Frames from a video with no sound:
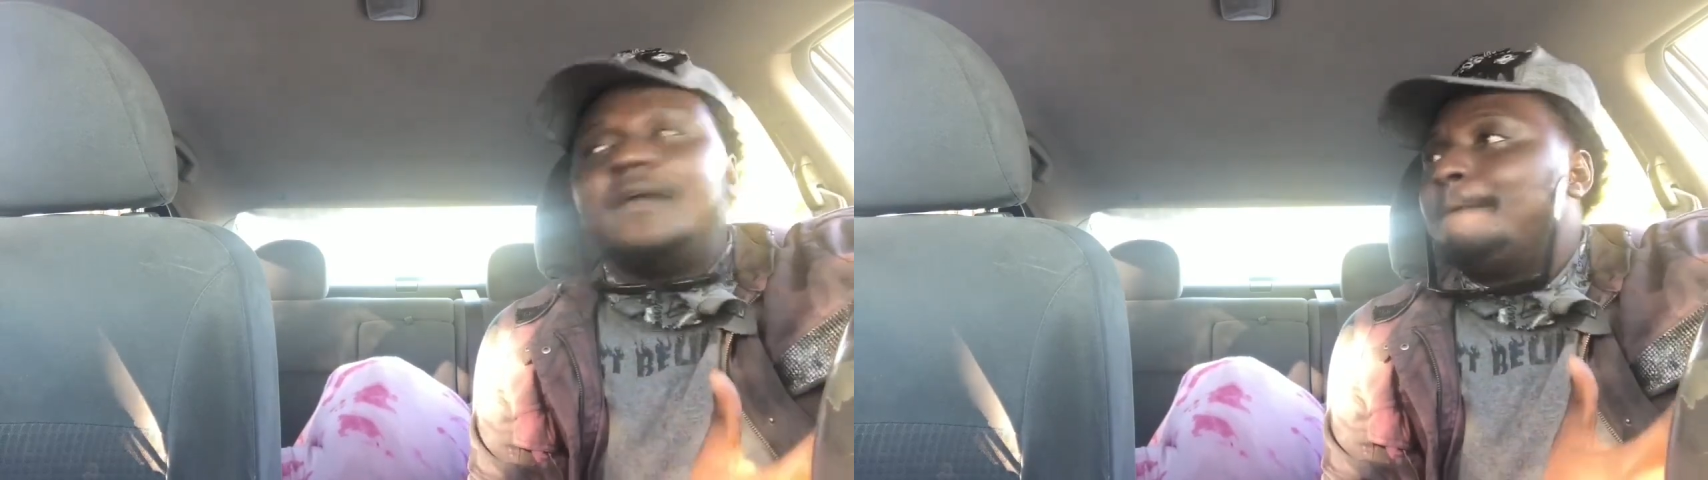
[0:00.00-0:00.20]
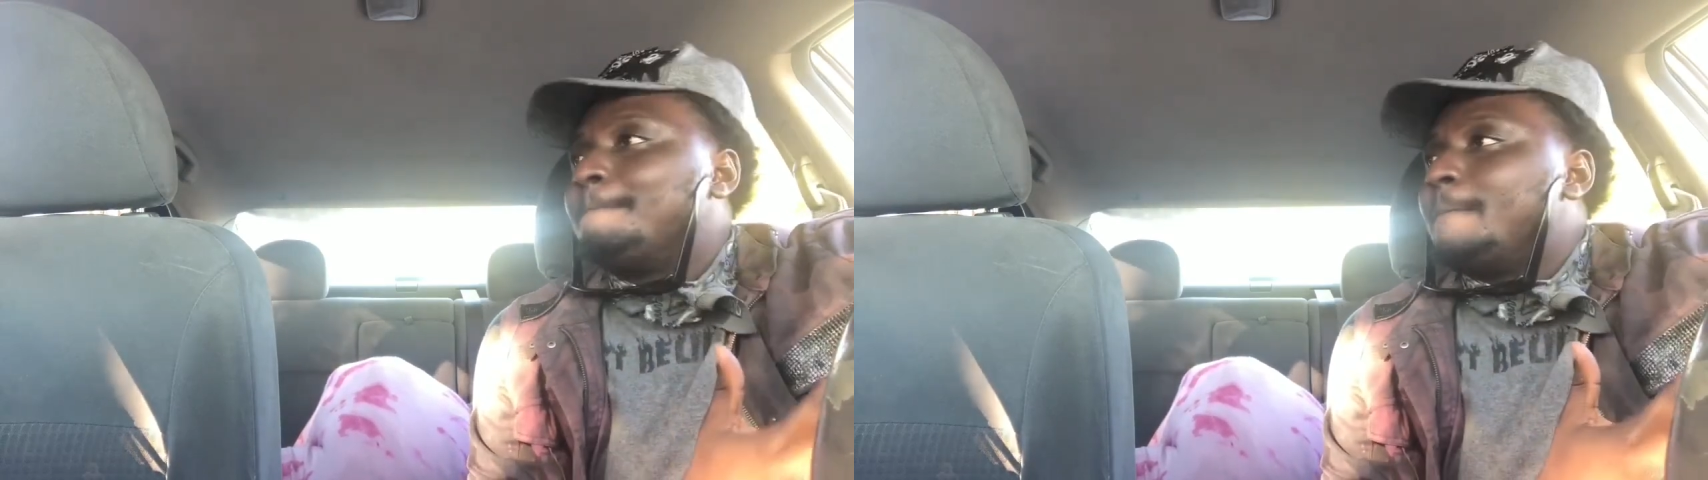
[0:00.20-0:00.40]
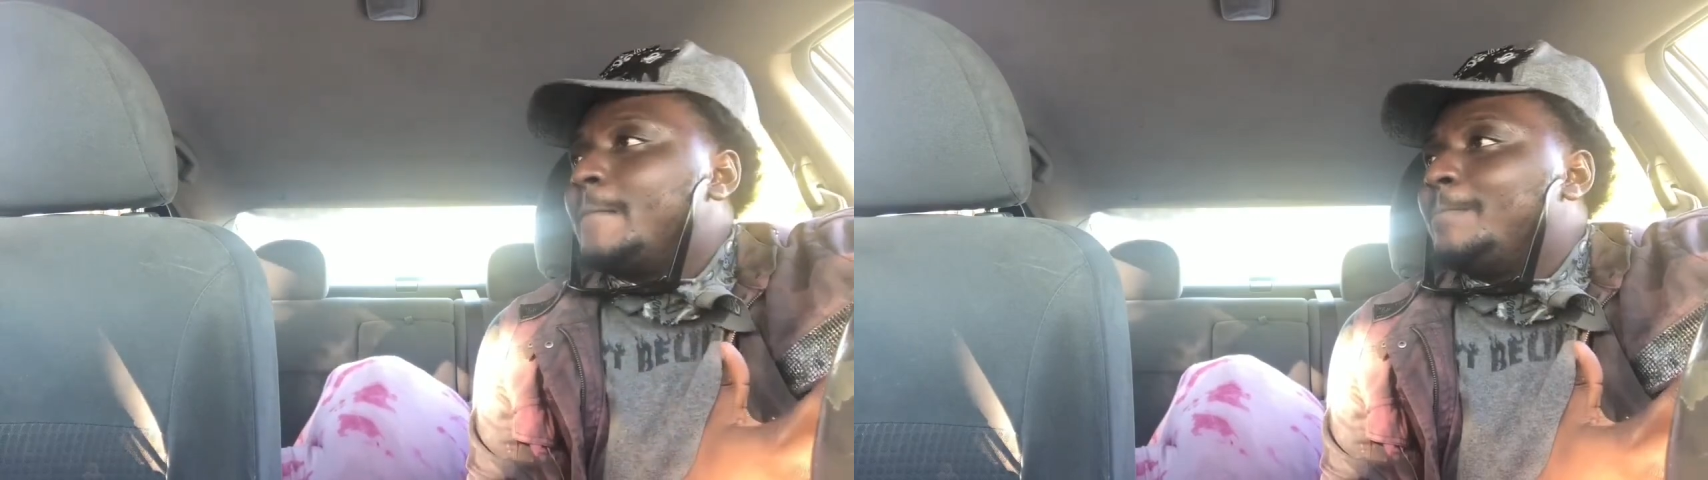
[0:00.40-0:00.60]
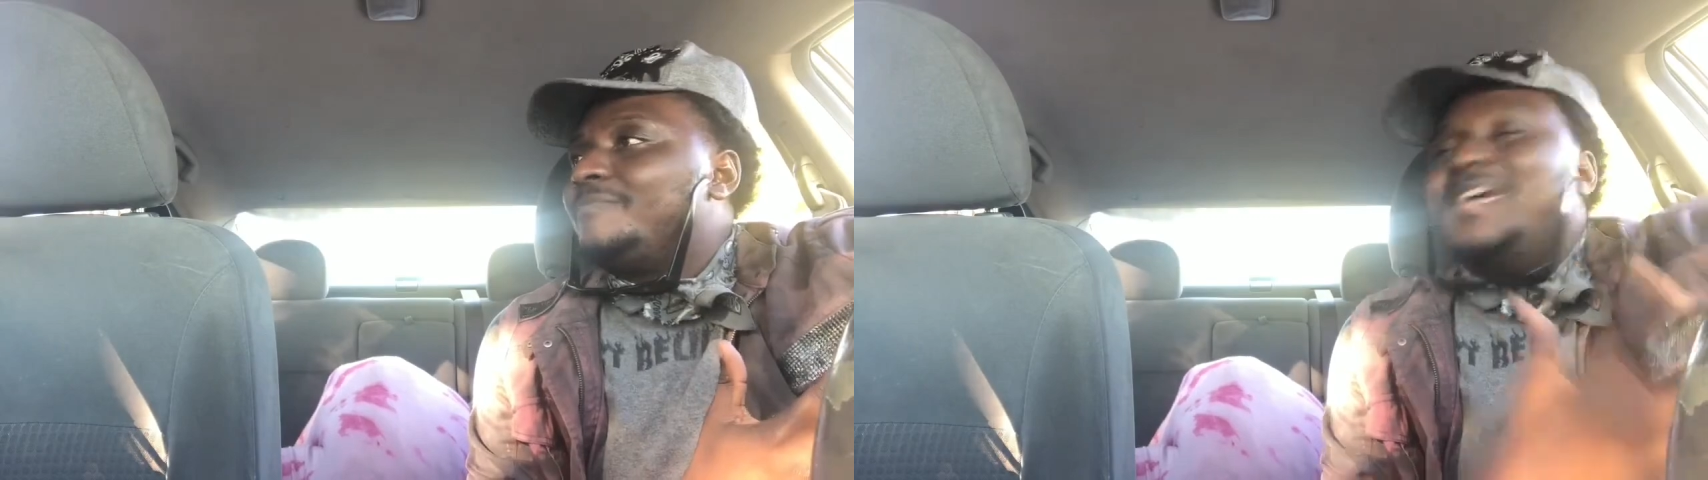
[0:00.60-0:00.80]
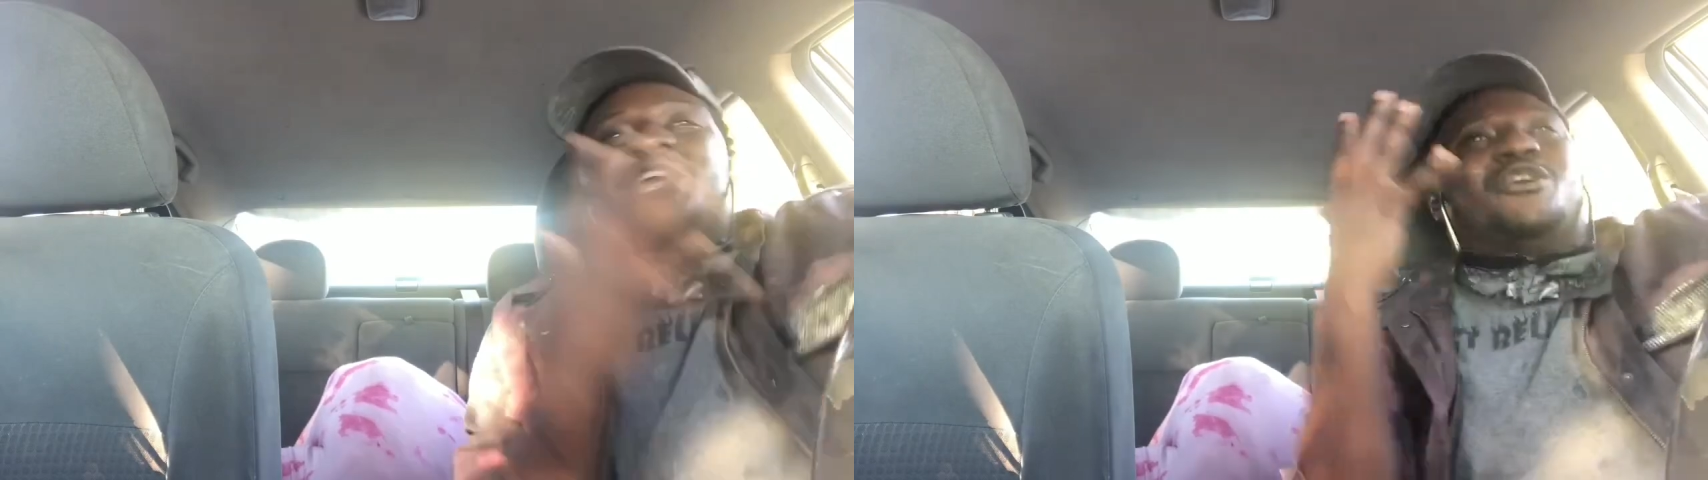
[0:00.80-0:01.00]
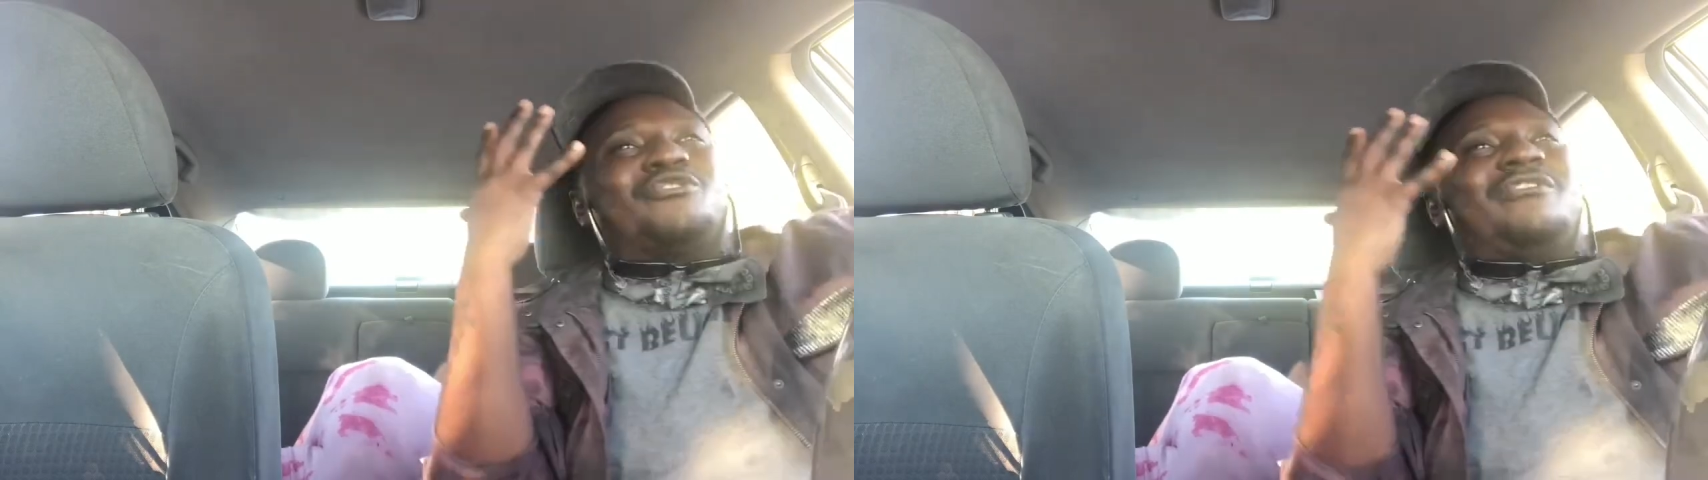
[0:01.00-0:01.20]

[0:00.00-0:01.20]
Now you're